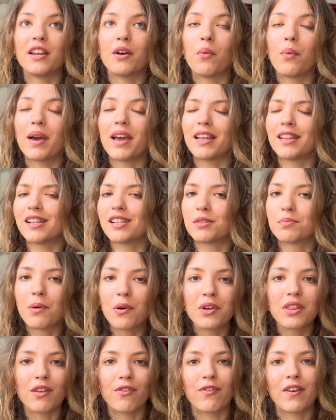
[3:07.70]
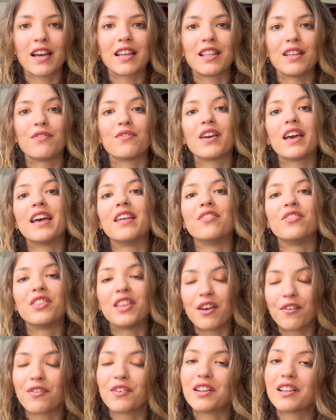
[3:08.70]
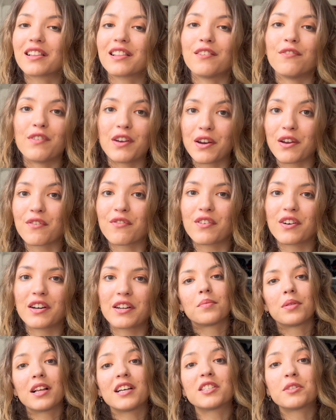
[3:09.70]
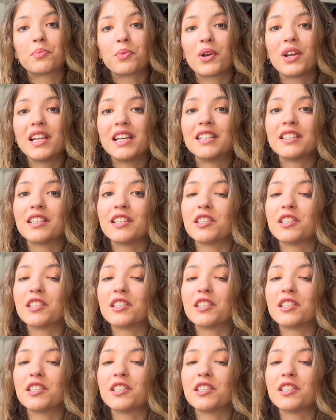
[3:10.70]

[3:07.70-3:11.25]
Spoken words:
a way that's both effective and definitely very fun. Plus, Brilliant